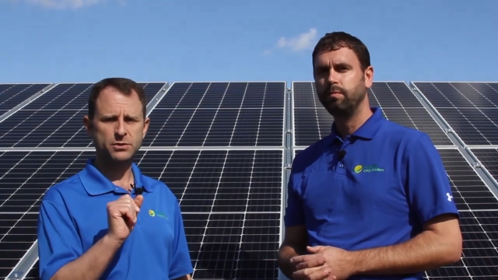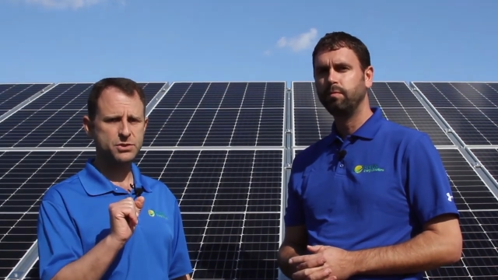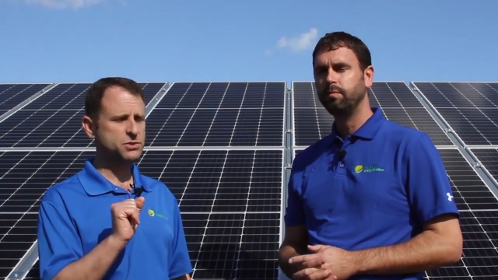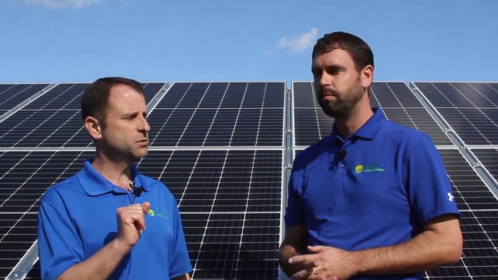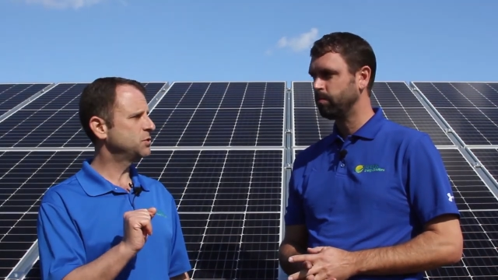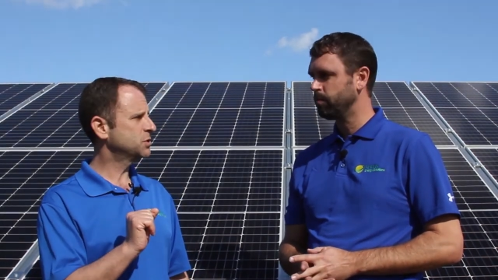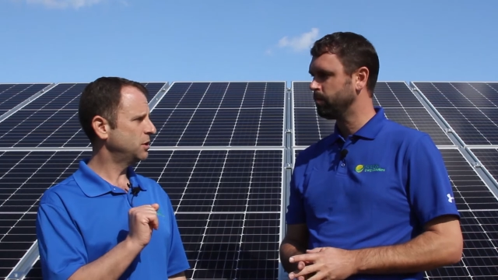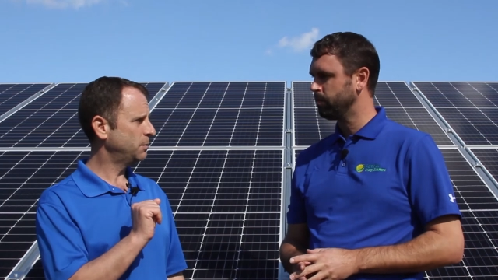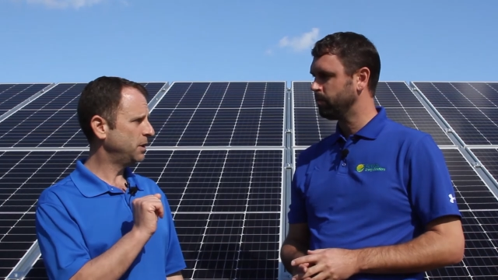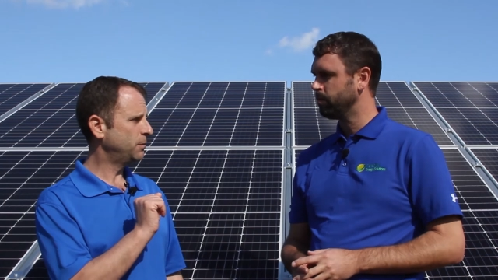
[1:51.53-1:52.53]
Speaker 1: system is going
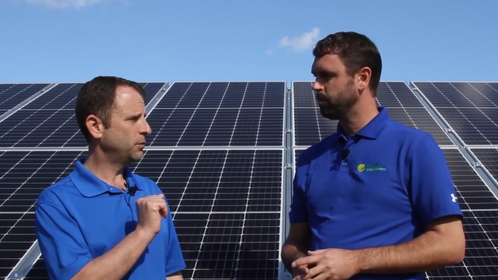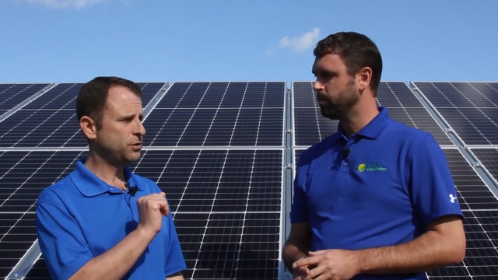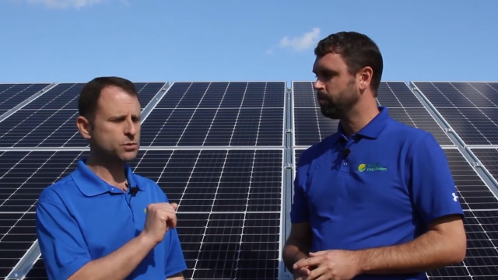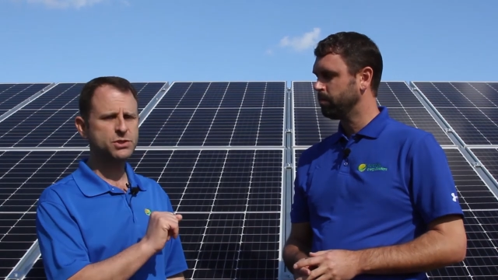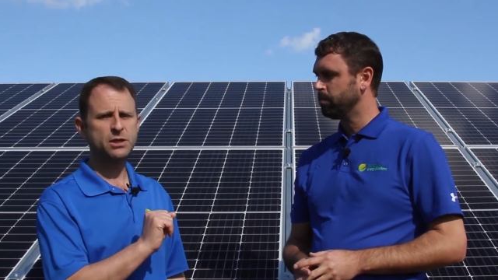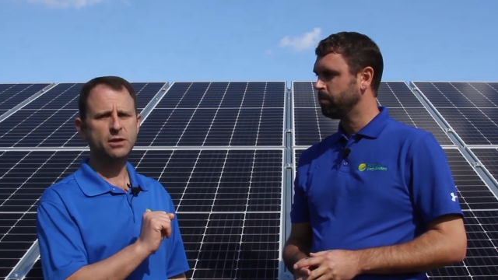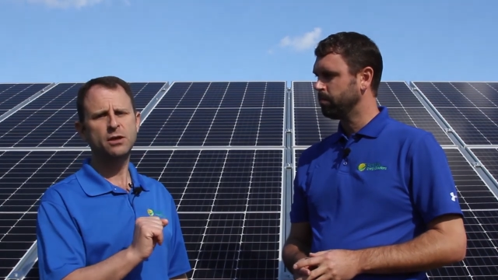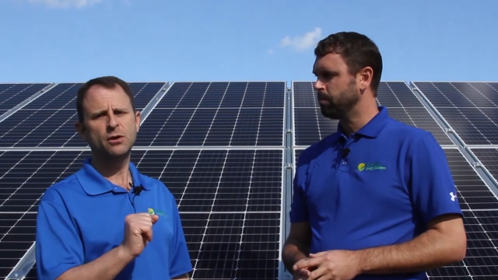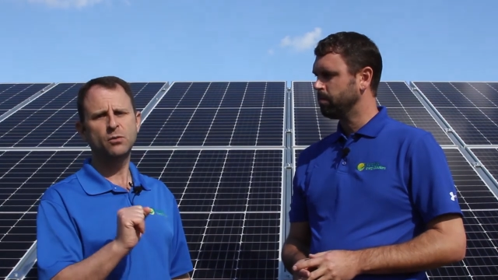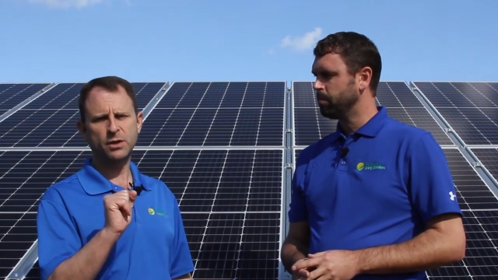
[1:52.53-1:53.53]
to be producing
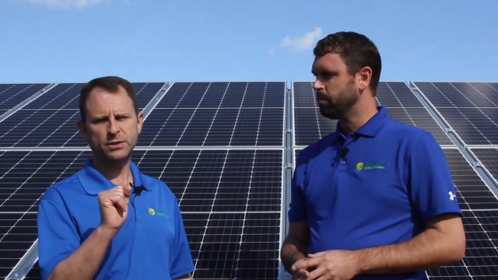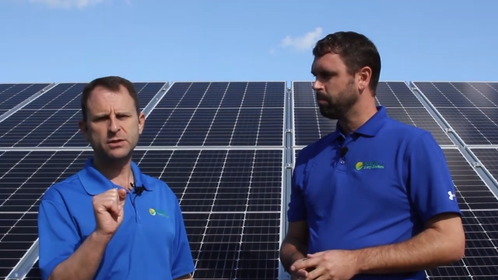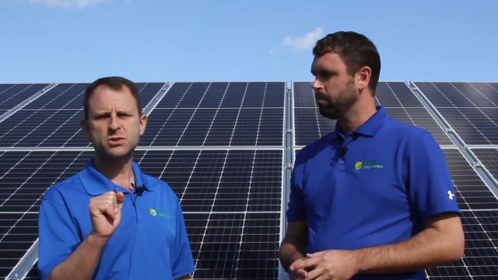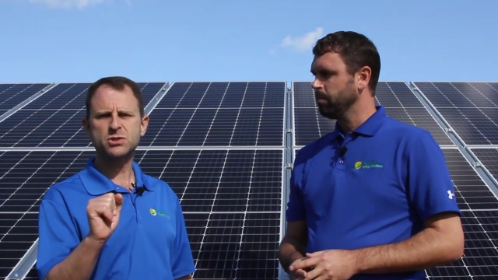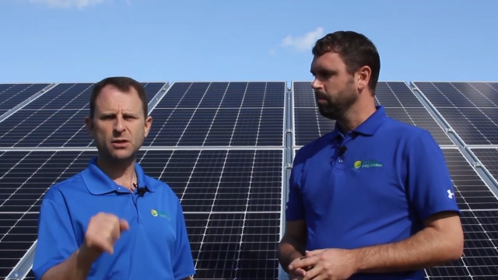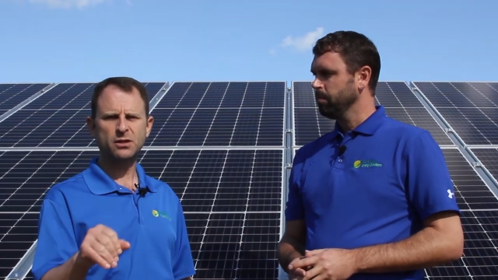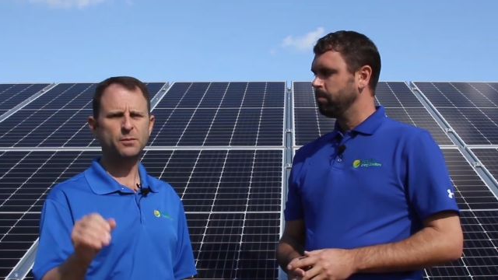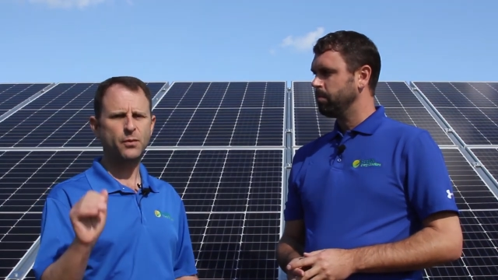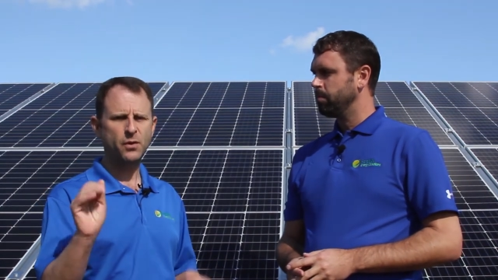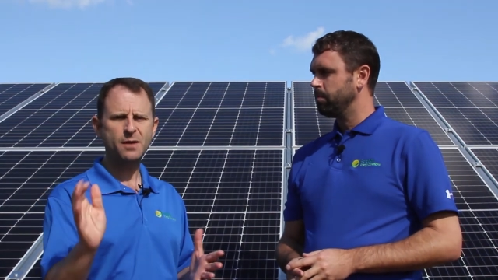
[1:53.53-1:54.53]
what the installer
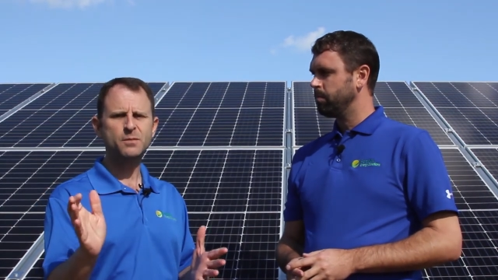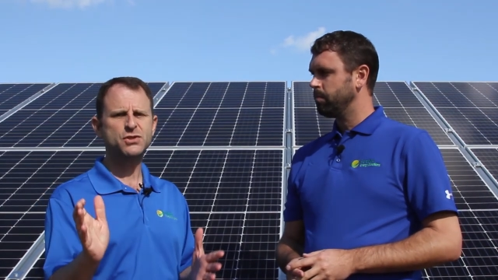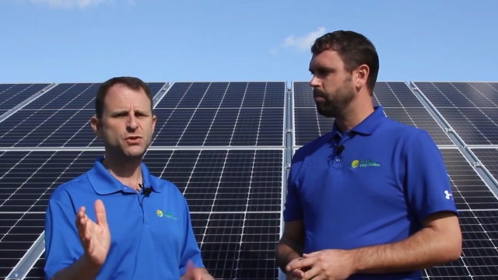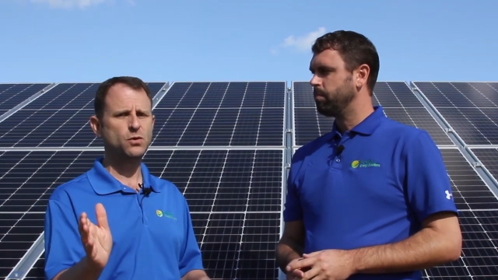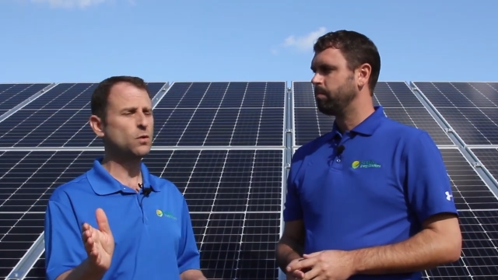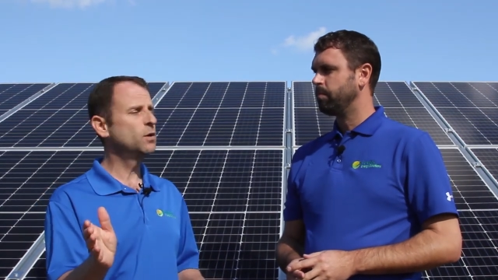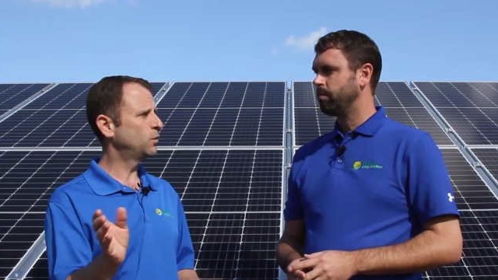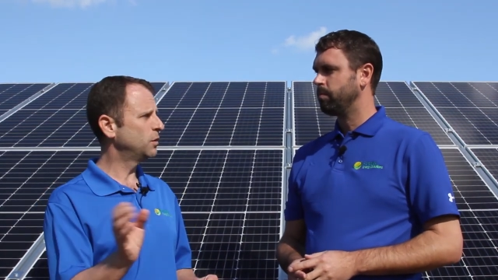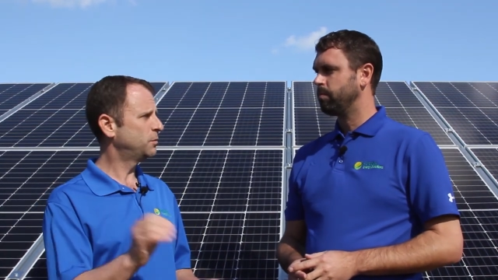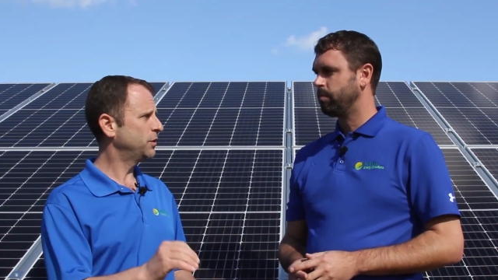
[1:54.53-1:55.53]
promised you it
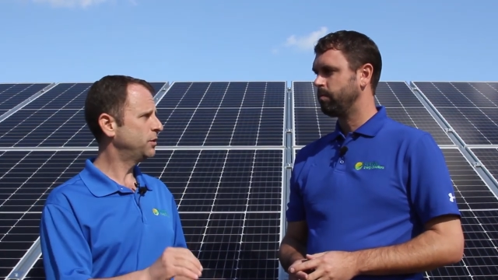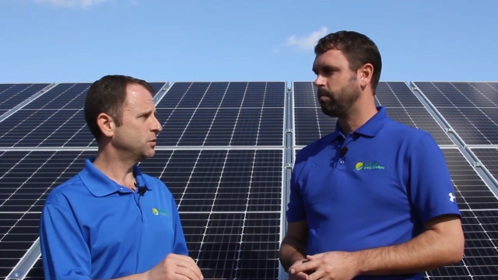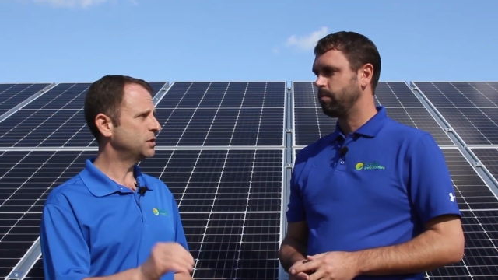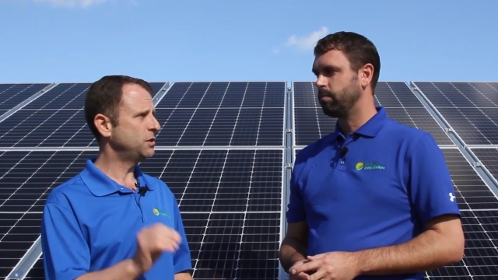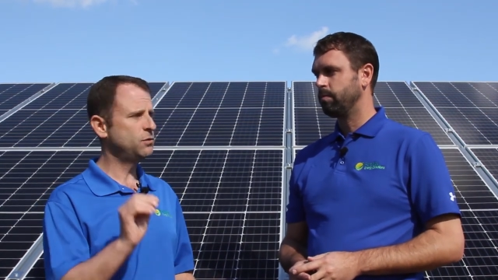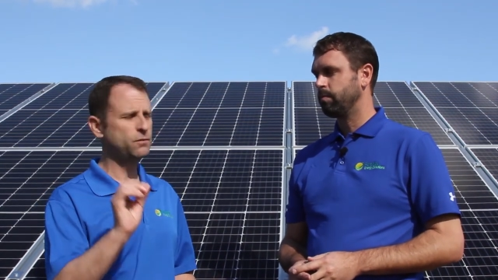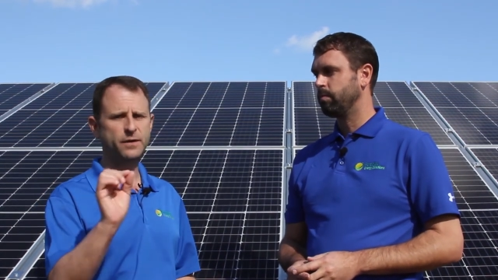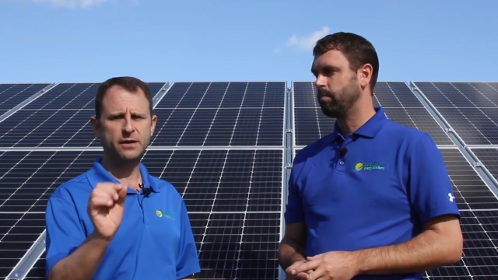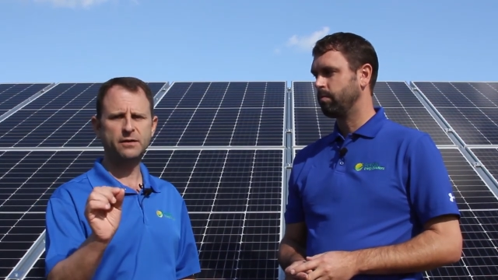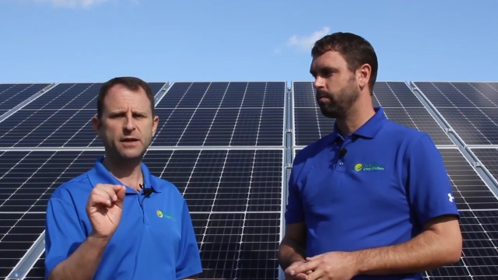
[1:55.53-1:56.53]
would produce, and you
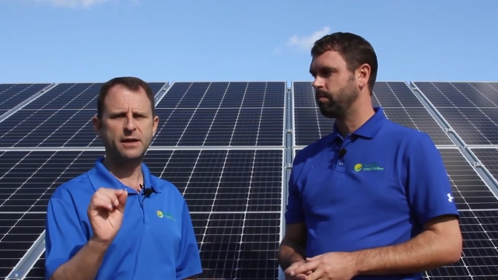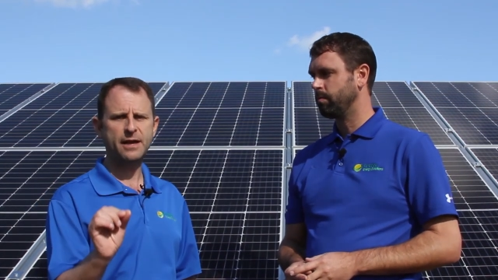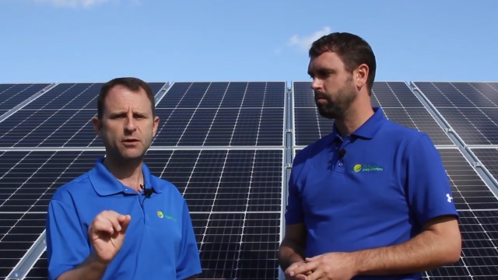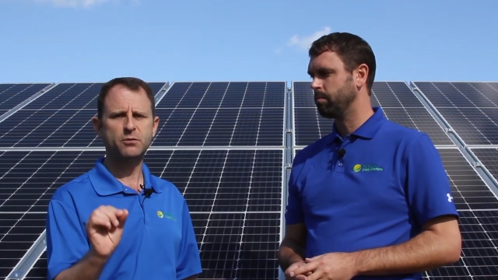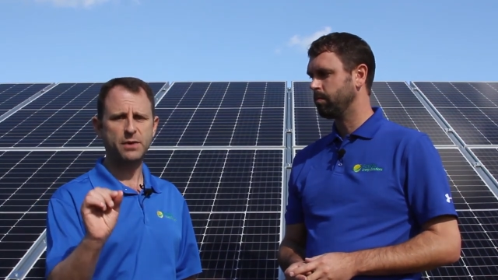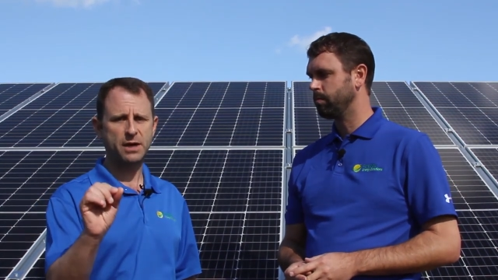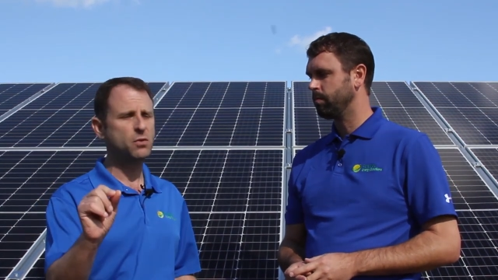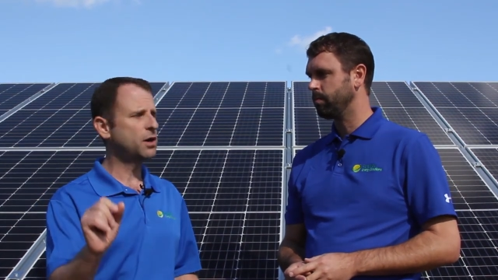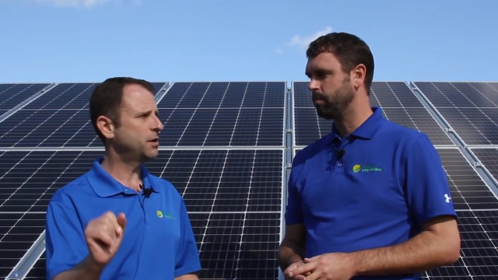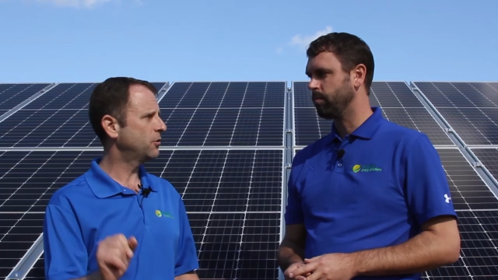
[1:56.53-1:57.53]
figure that out by
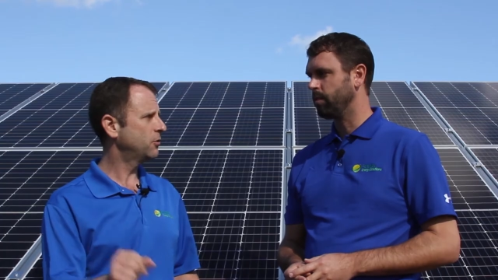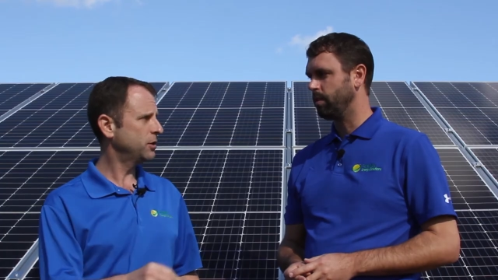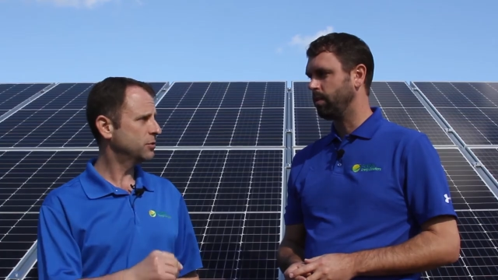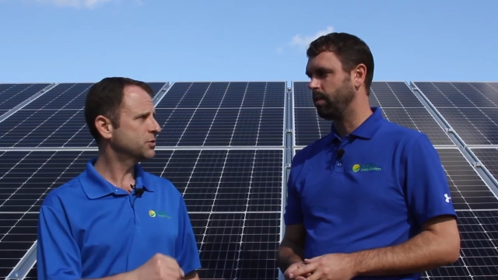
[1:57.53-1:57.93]
monitoring your